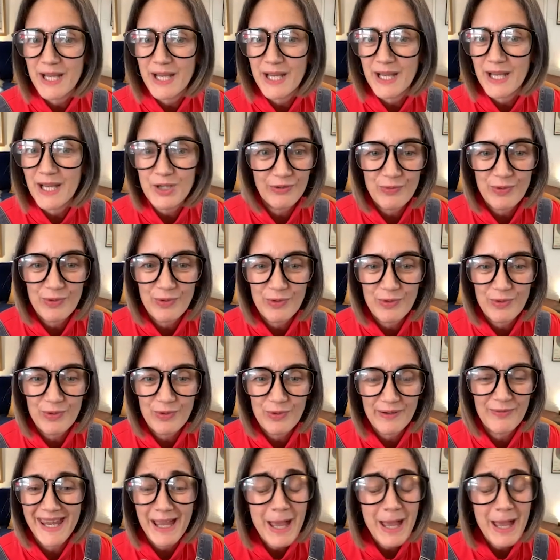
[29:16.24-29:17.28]
so pinterest
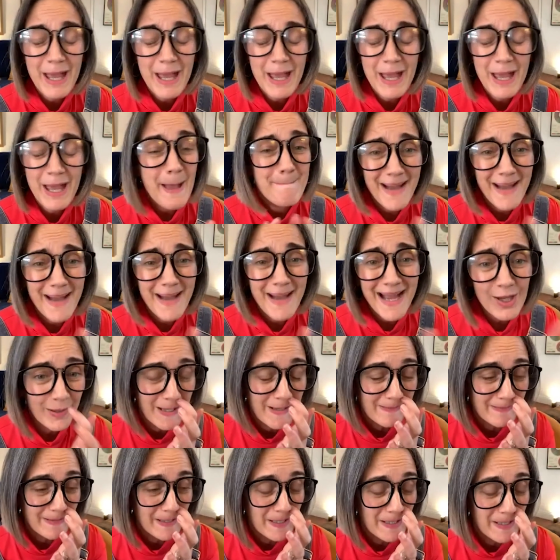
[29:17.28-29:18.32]
works for me
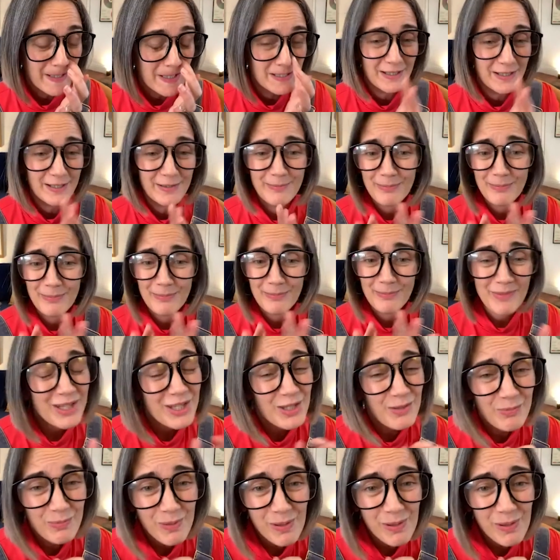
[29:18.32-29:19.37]
my
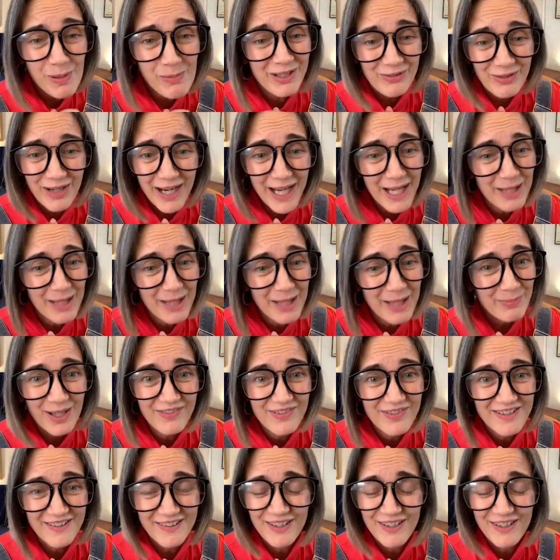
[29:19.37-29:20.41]
organization you probably cry
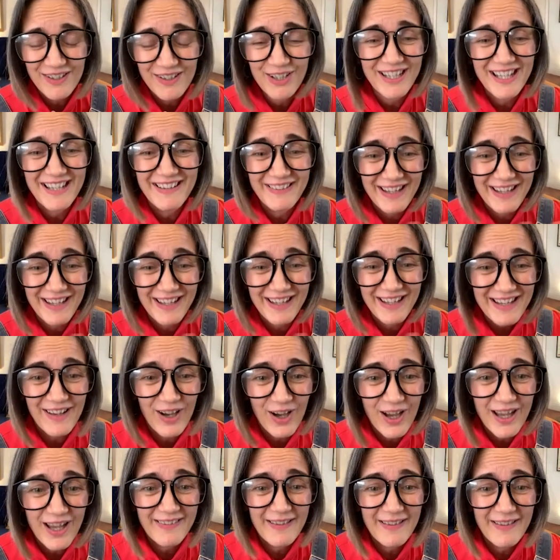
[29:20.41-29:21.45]
paul if you saw it it's,
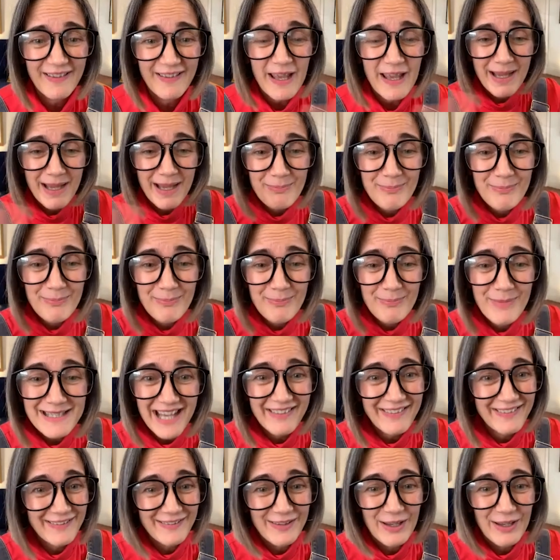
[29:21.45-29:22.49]
it's, it's my,
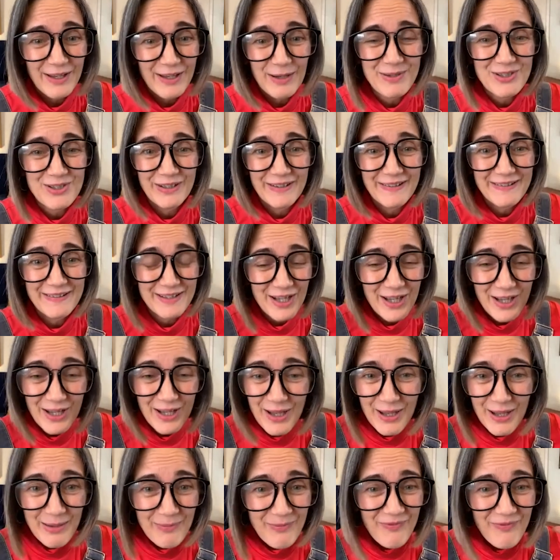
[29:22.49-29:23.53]
my desktop is
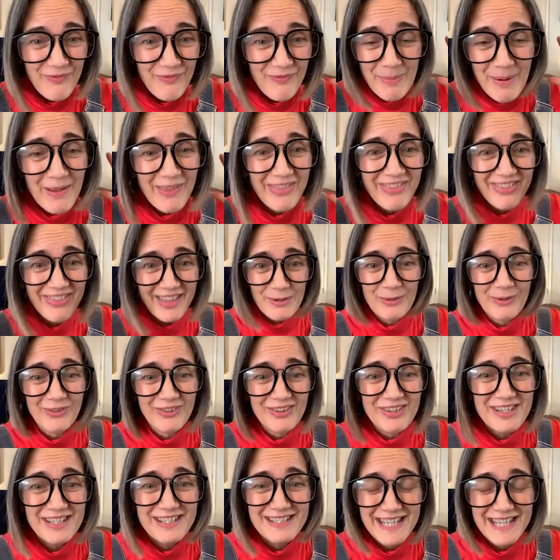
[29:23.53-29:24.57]
just about
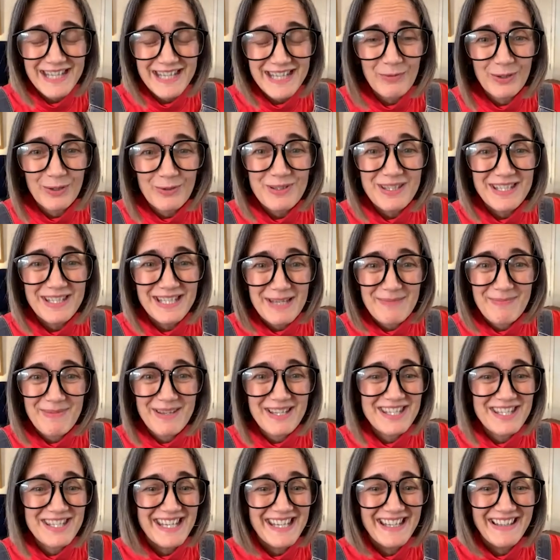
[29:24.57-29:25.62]
a thousand
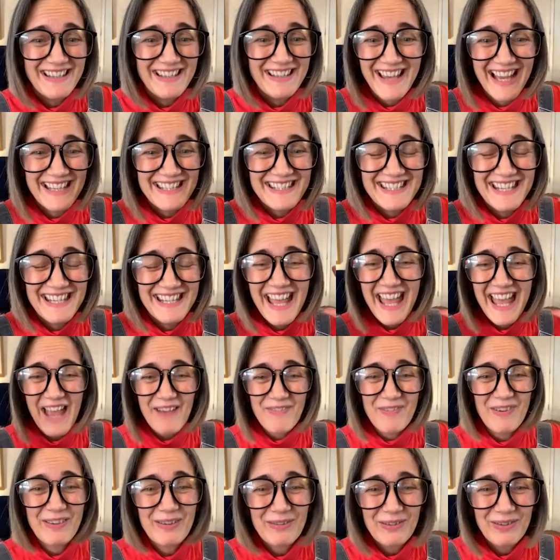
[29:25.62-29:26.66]
downloaded images
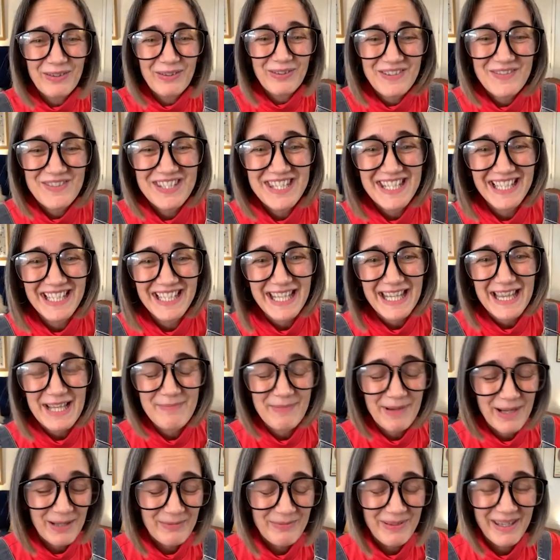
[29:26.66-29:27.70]
and every so often I have to
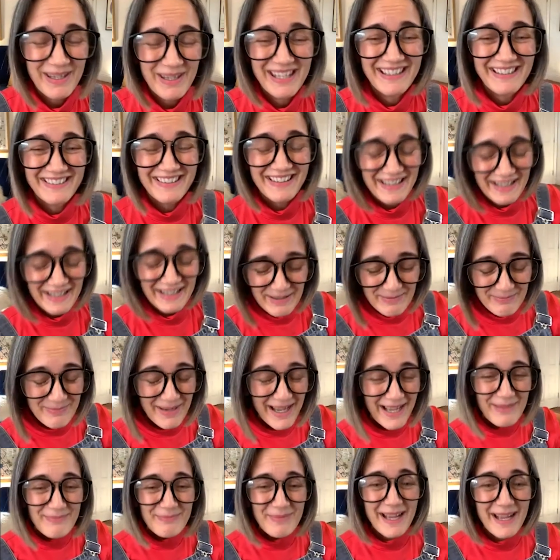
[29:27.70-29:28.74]
delete them all because
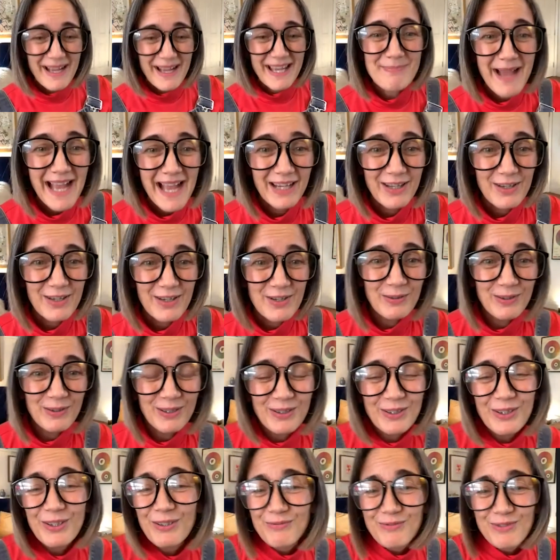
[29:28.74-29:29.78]
my, my Mac
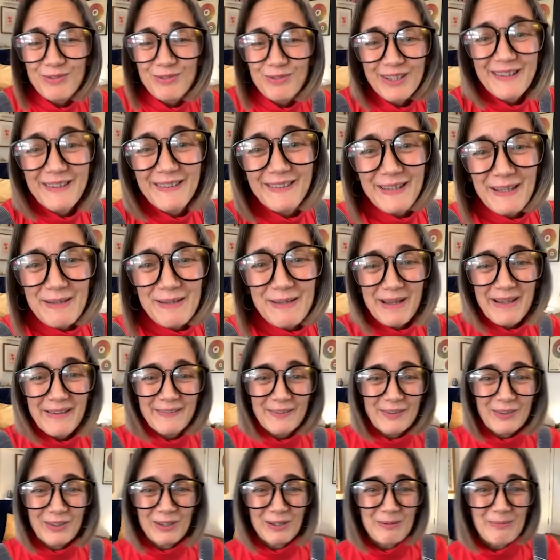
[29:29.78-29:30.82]
no longer runs.
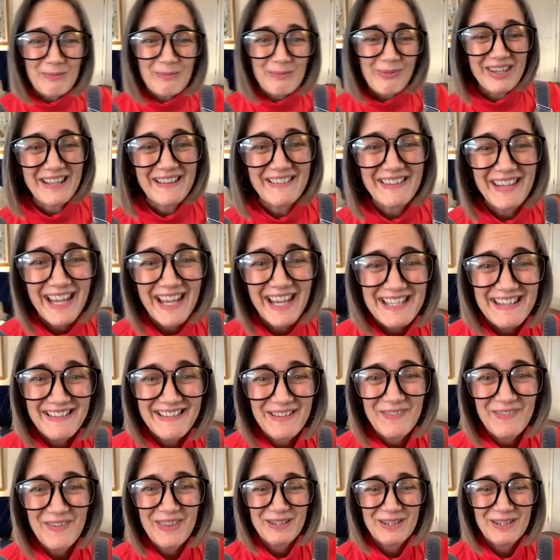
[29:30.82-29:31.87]
My son comes the, the, in and types